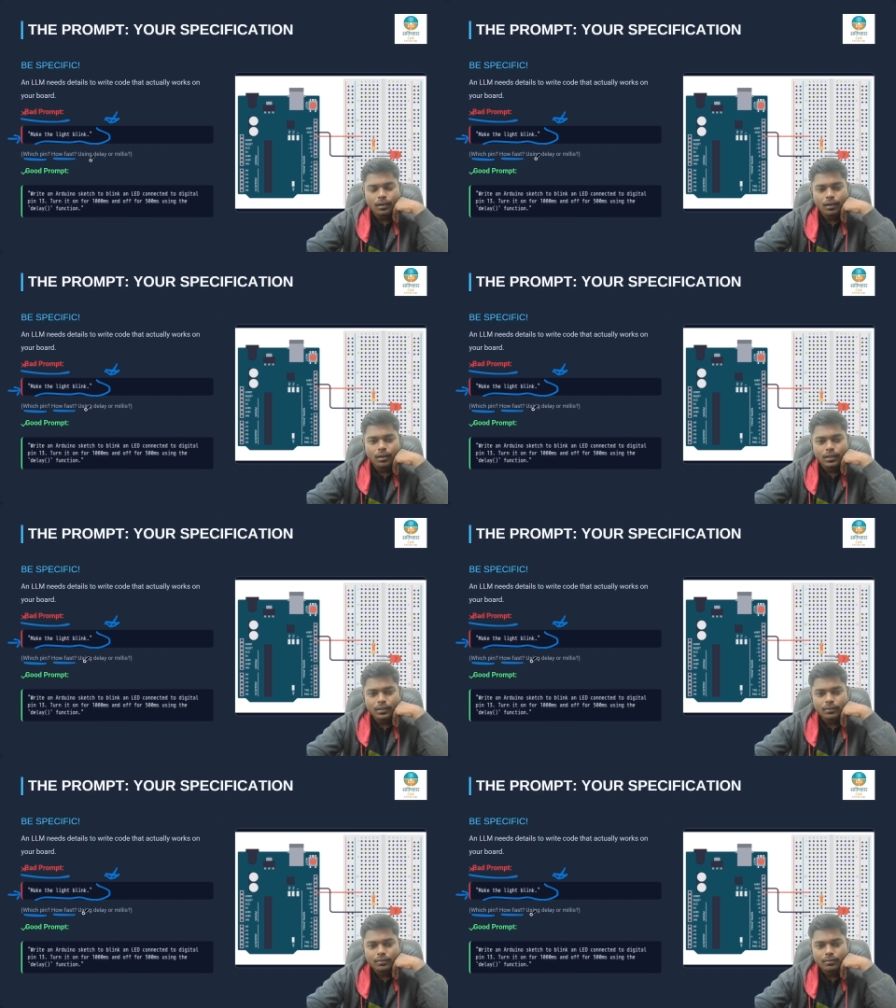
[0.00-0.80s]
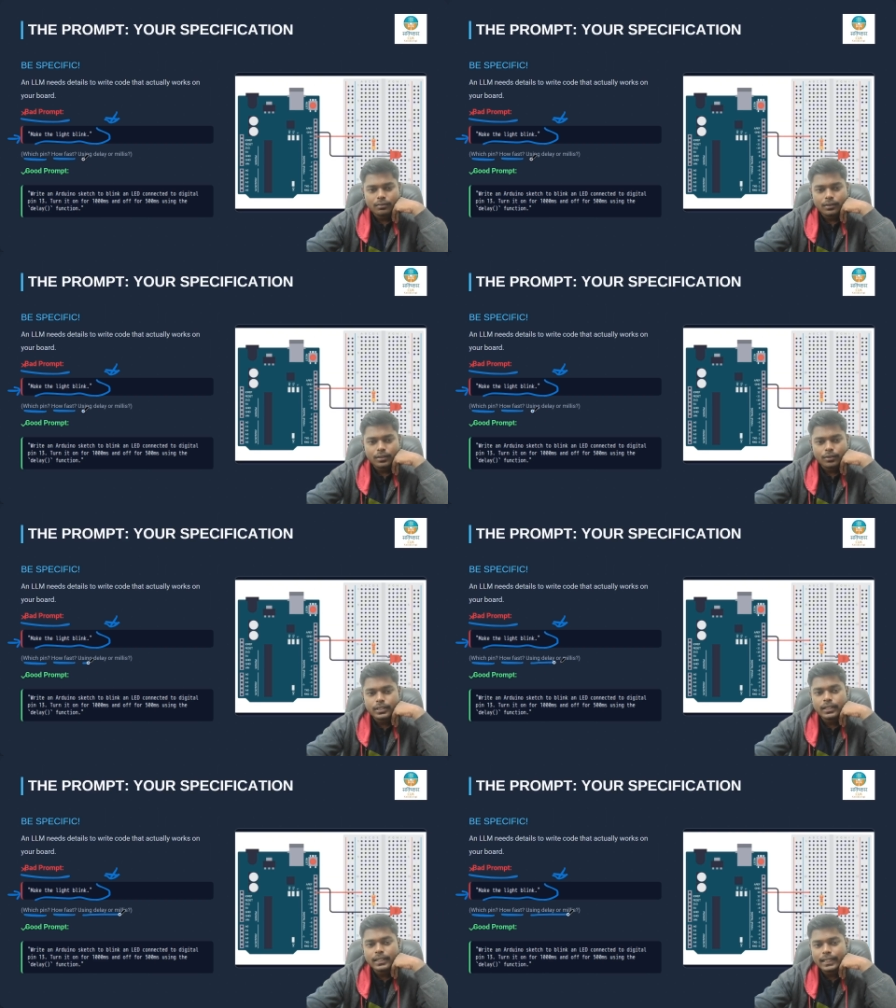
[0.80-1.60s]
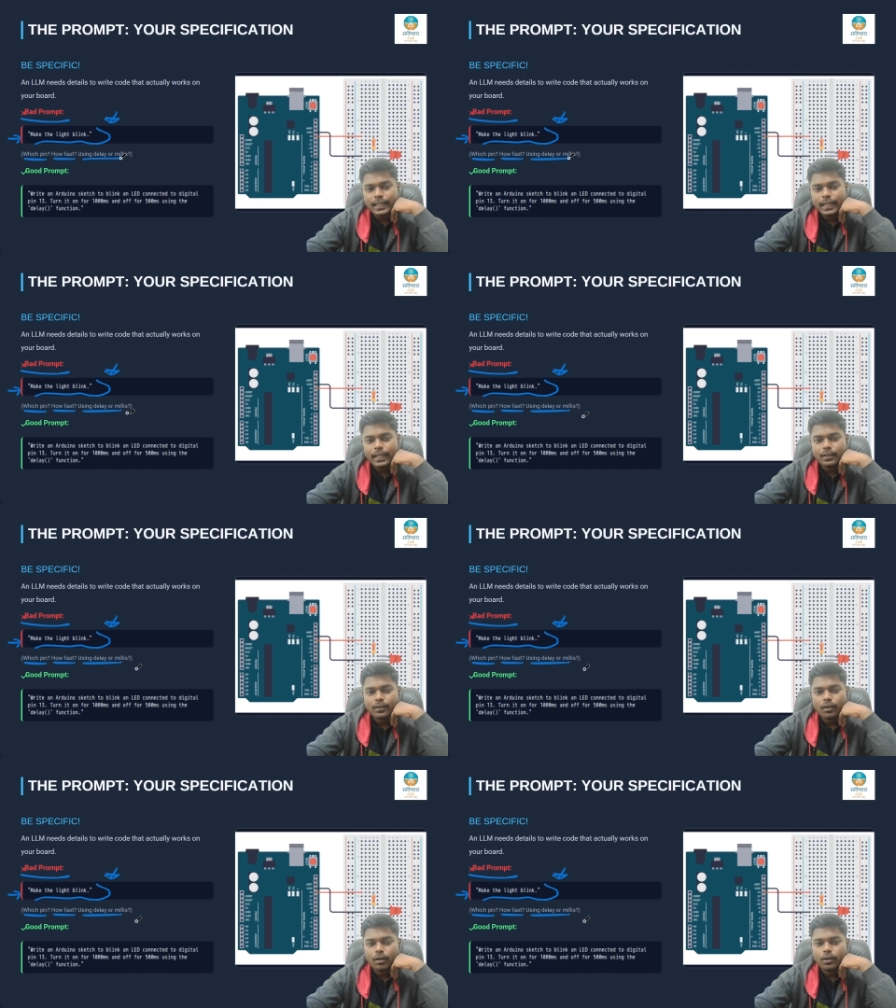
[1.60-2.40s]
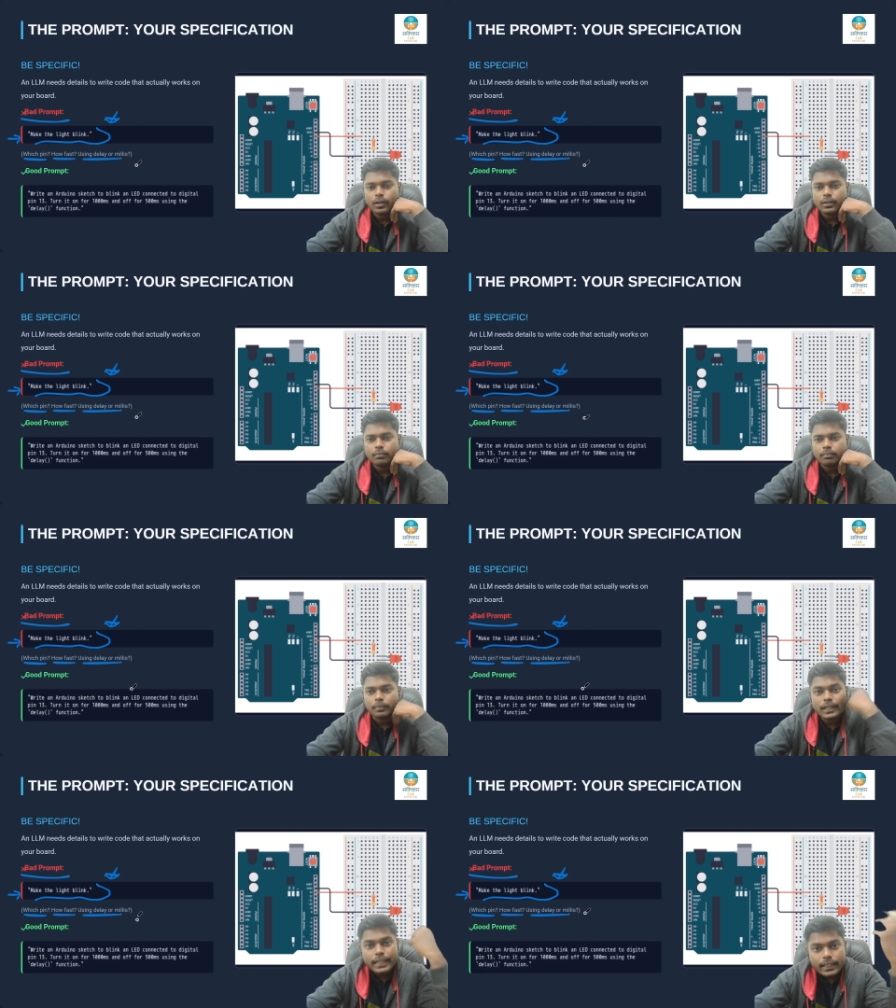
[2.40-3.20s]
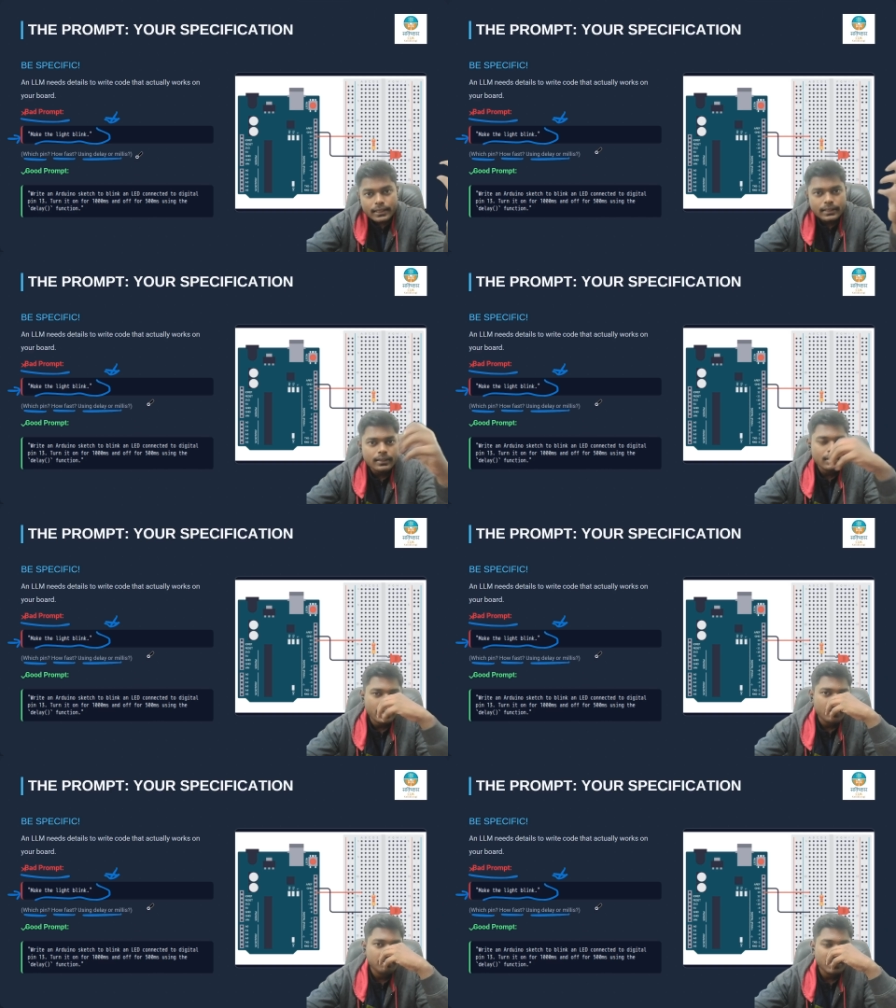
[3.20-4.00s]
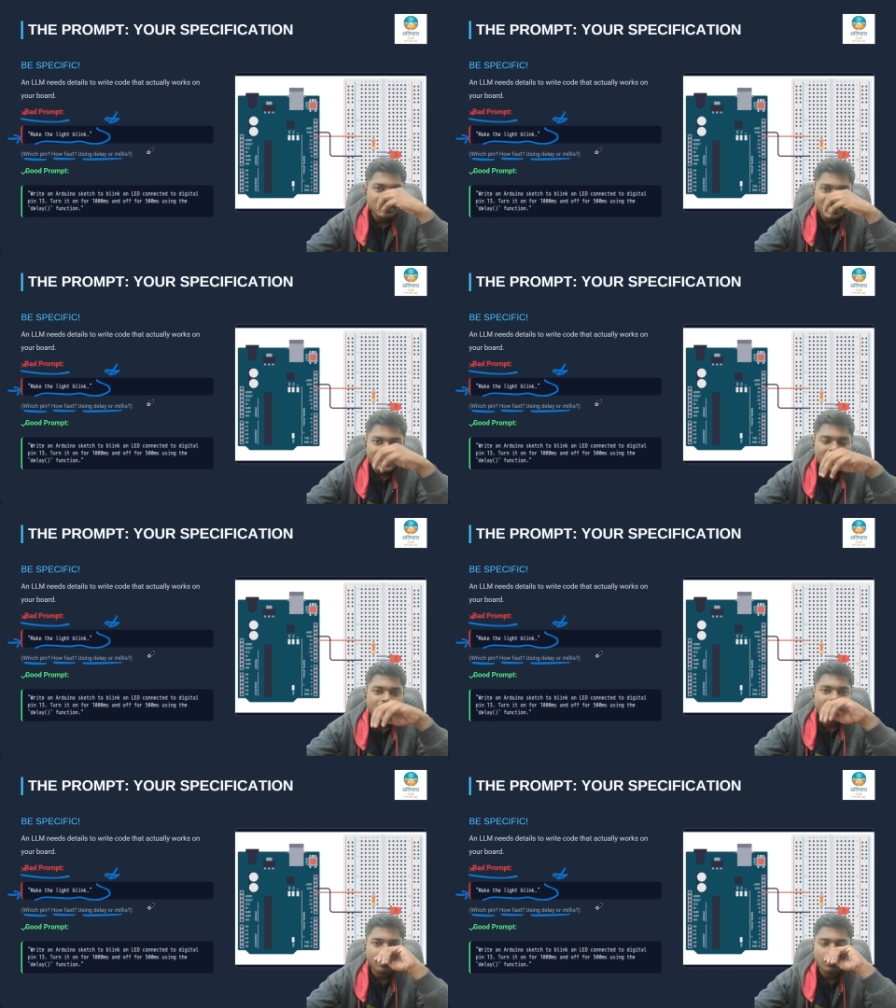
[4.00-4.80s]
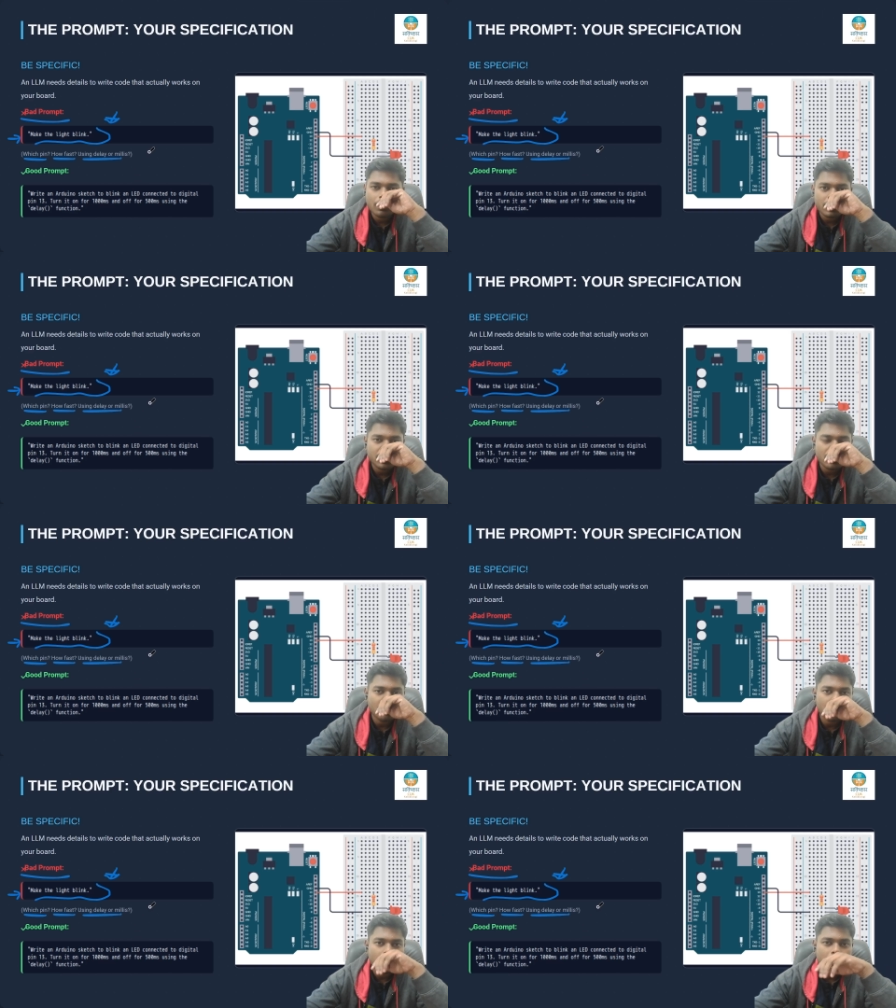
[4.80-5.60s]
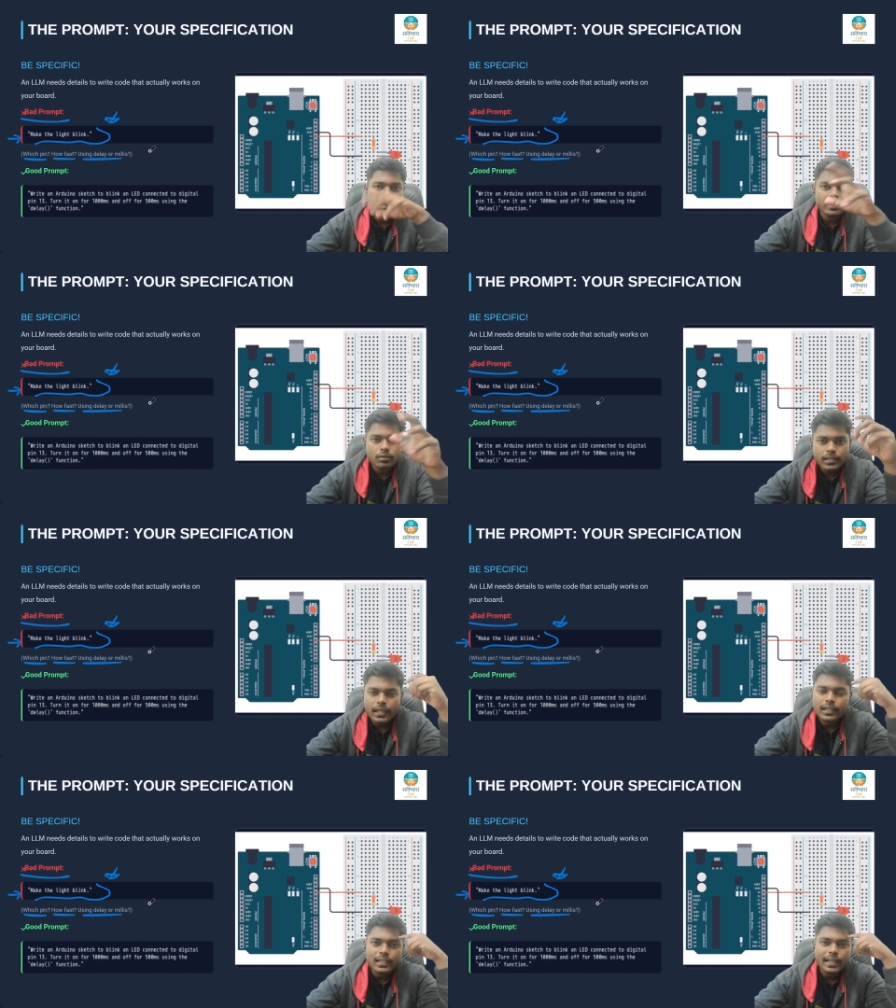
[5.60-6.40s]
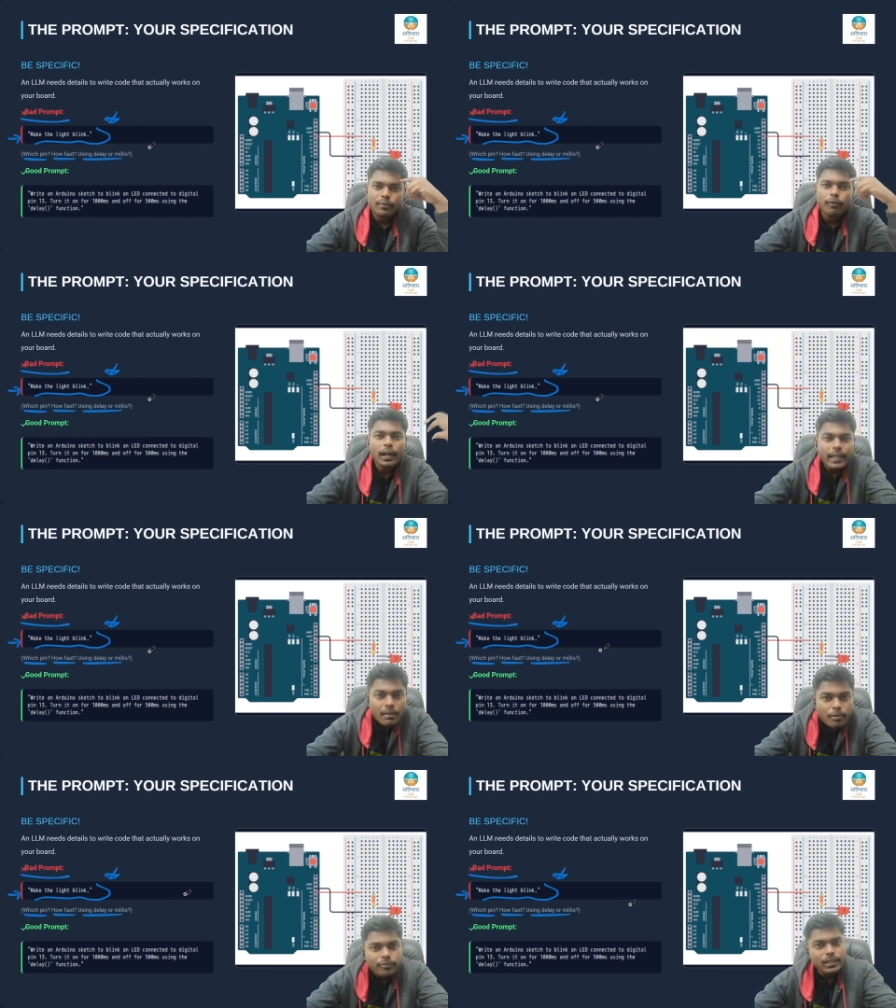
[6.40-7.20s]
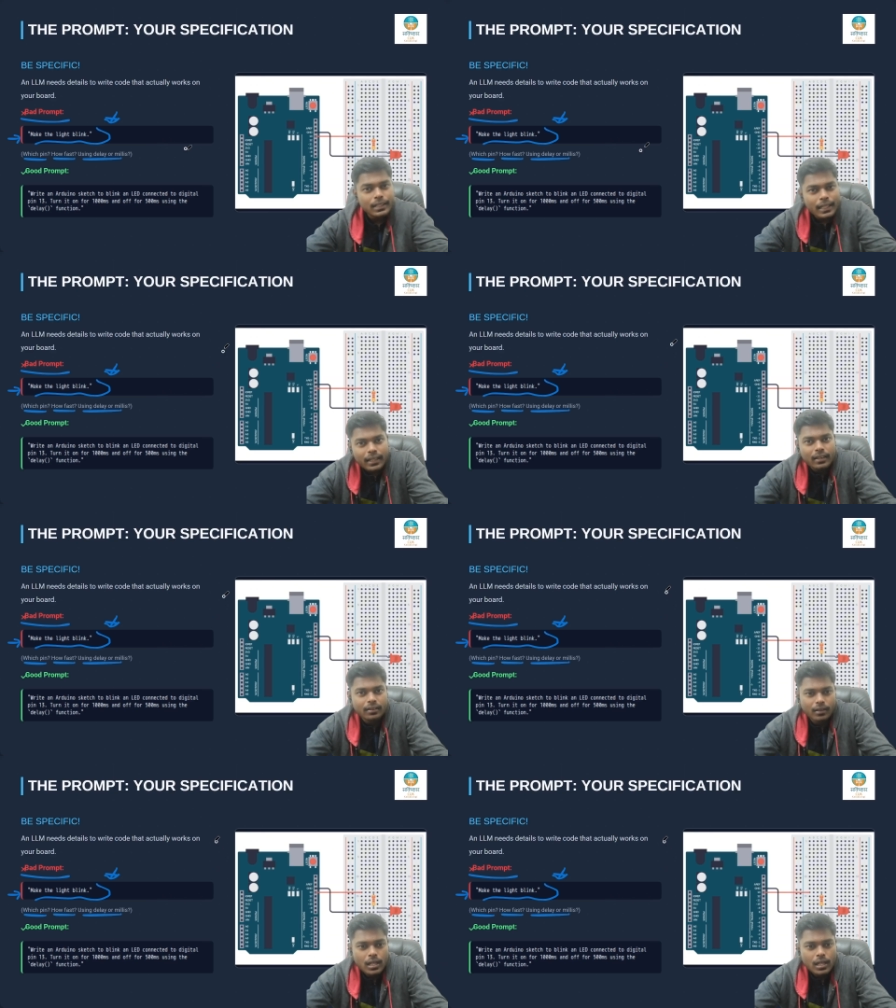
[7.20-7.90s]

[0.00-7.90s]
or using delay or millis, right? Millisecond delay or microsecond delay. What delay?